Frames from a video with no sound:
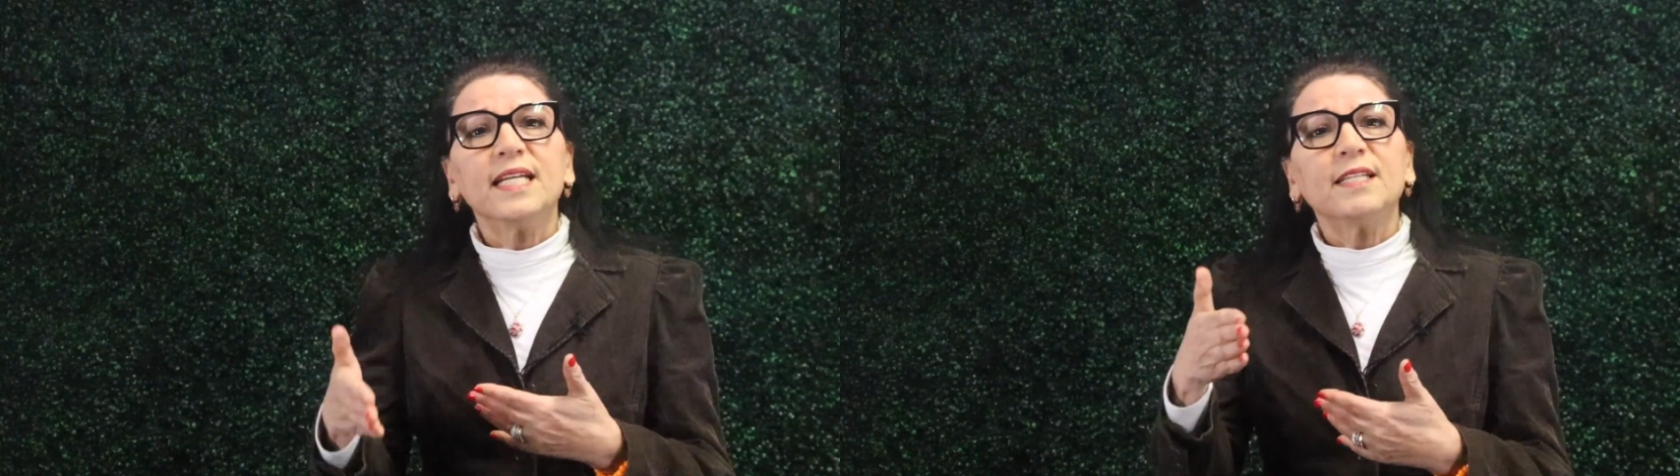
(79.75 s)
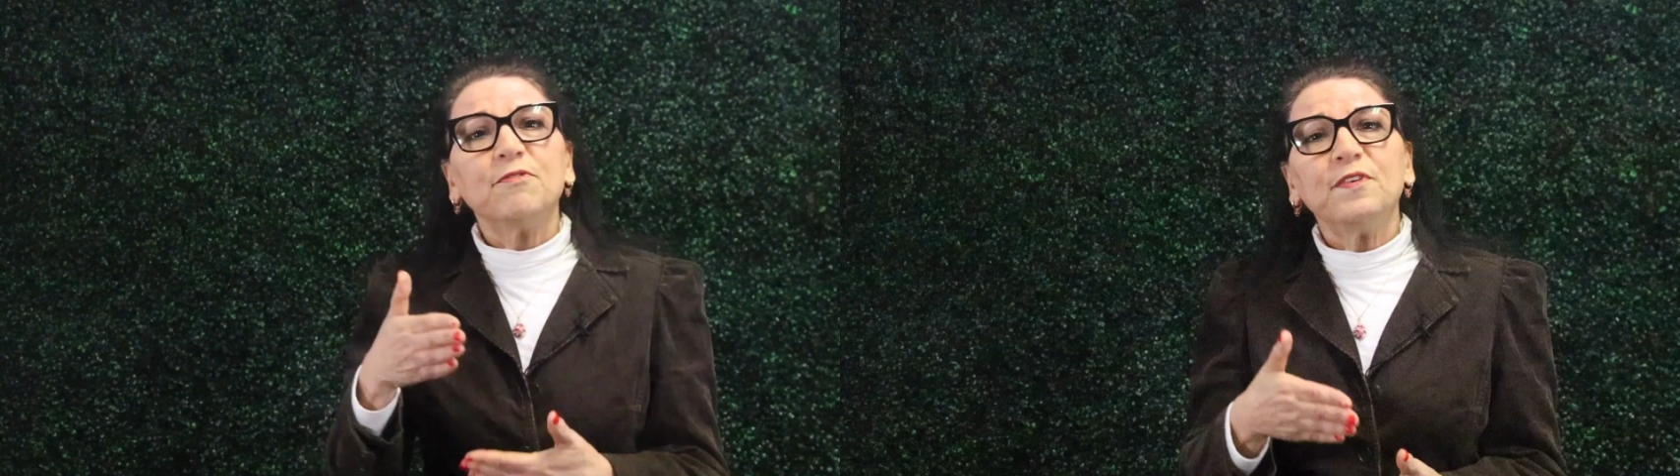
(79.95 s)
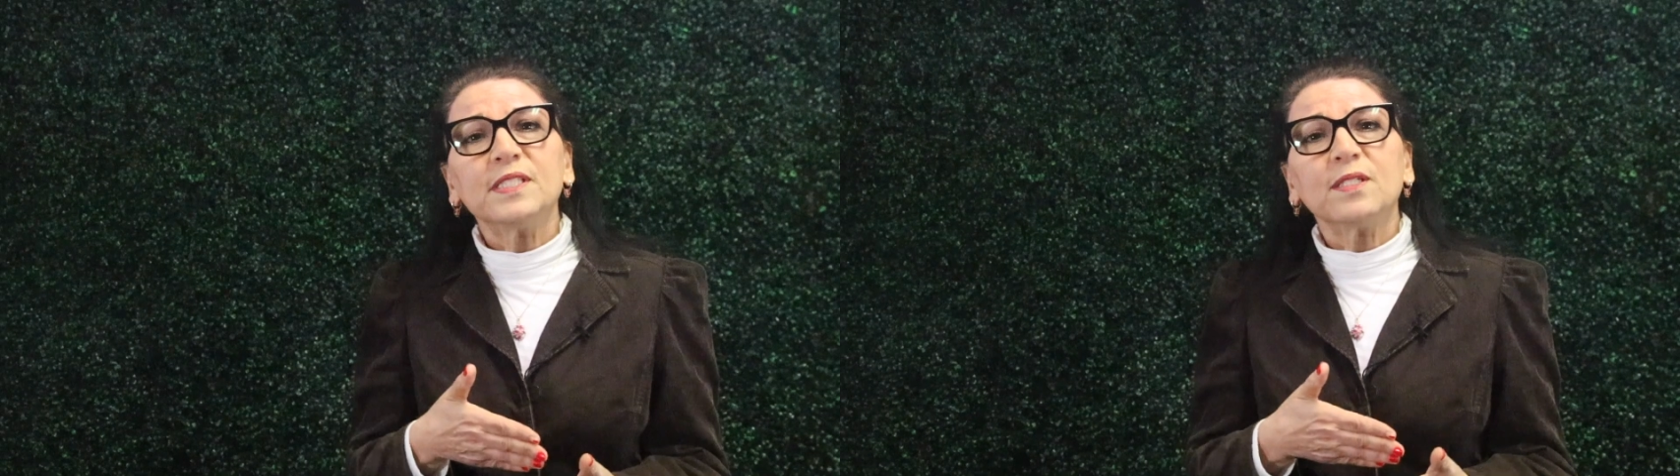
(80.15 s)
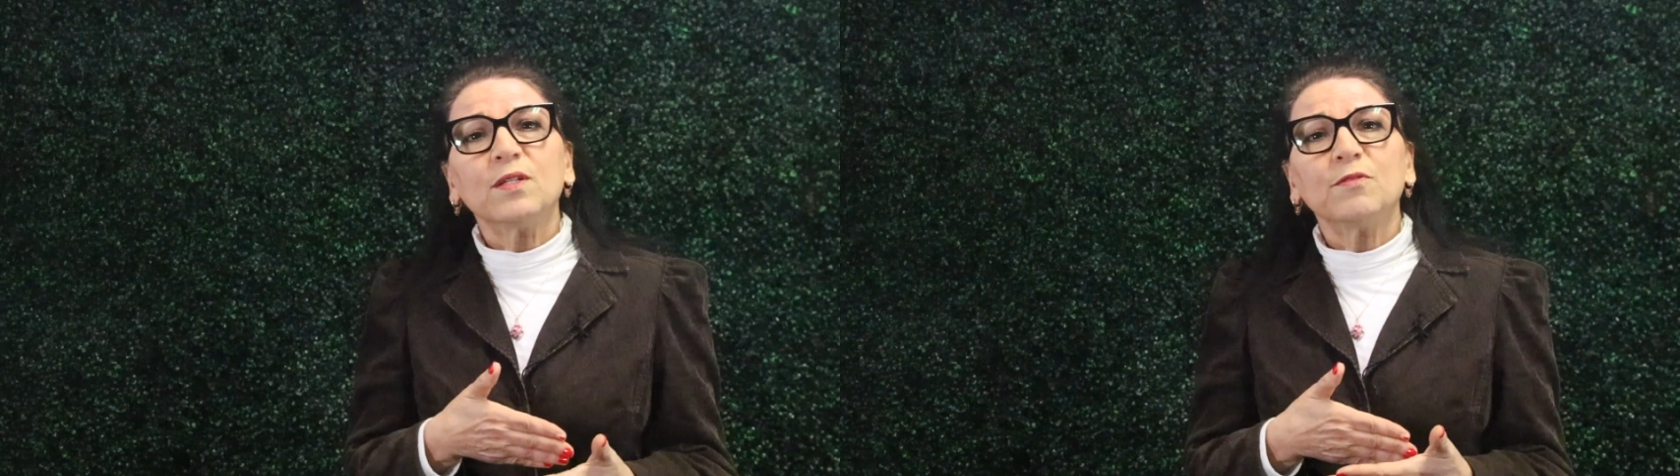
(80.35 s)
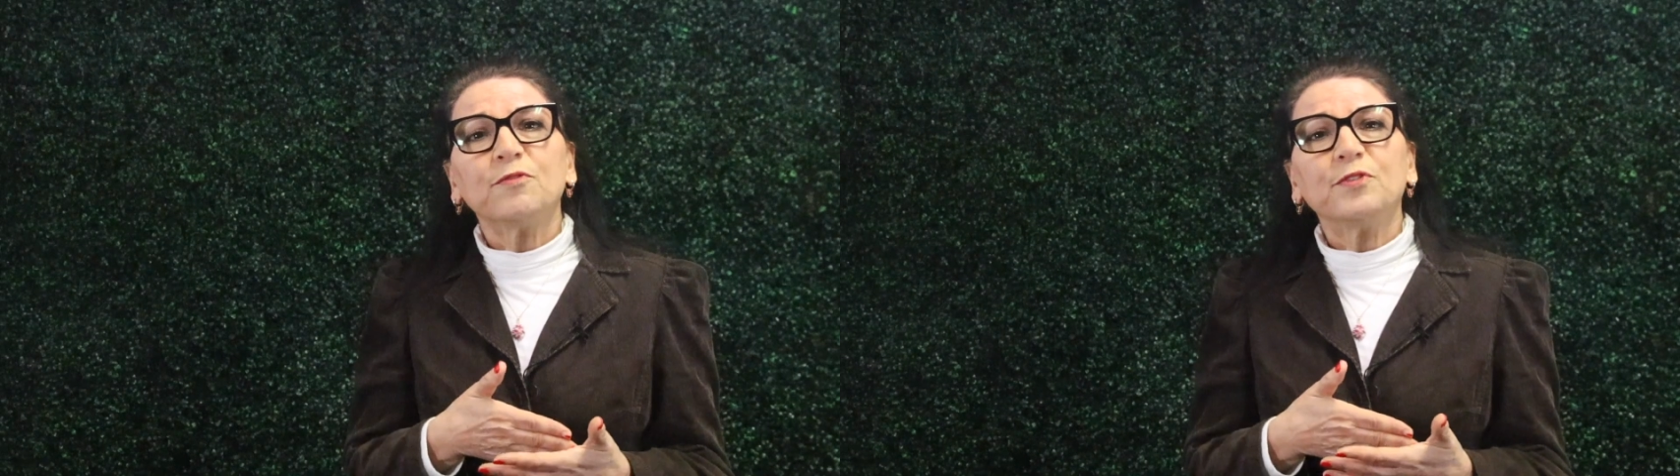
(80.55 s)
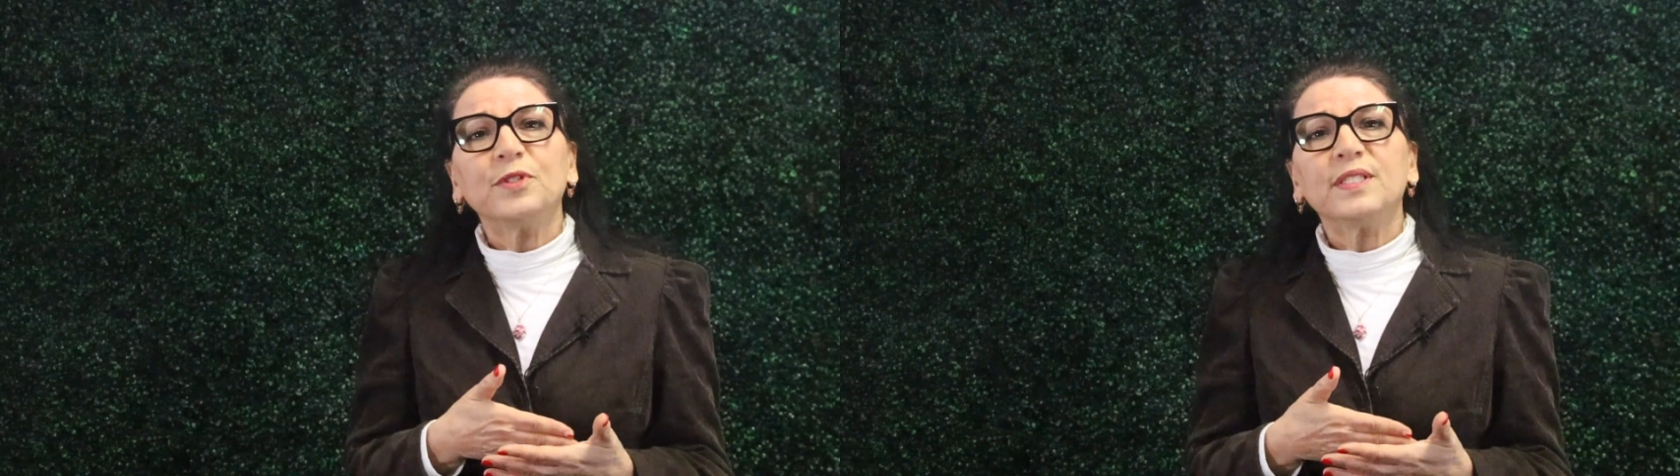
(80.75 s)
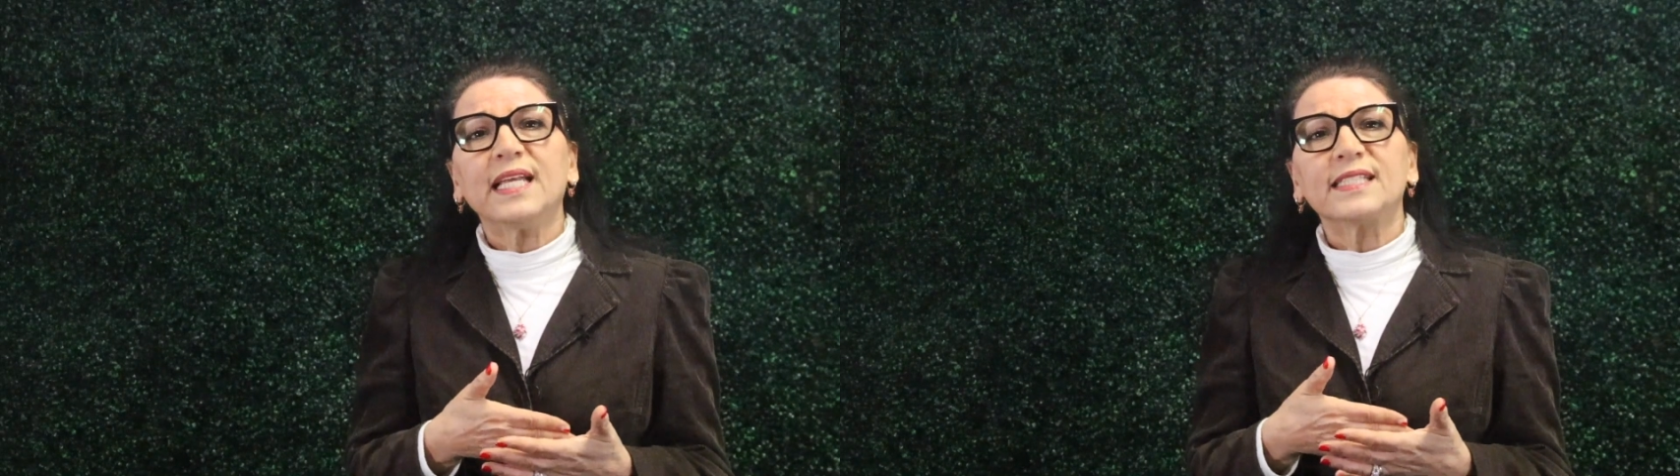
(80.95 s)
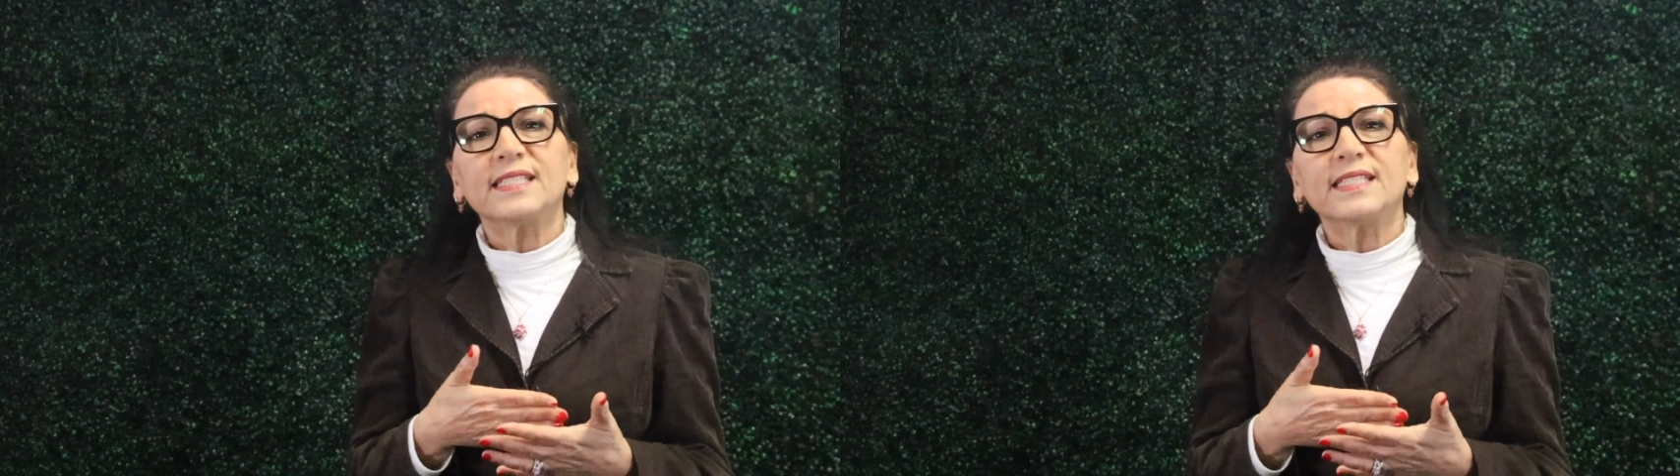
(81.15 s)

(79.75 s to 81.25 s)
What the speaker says: The physical food that